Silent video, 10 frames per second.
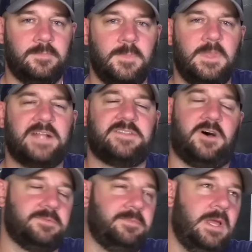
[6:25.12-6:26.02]
That's
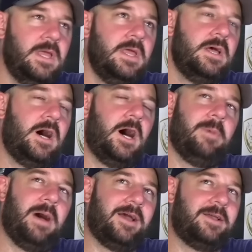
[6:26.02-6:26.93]
awesome. Um,
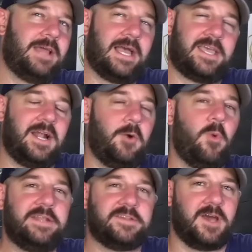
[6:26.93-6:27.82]
I, I cannot
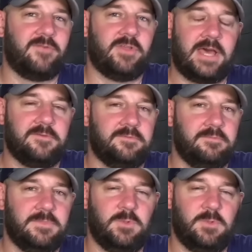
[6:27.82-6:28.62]
wait to cover that and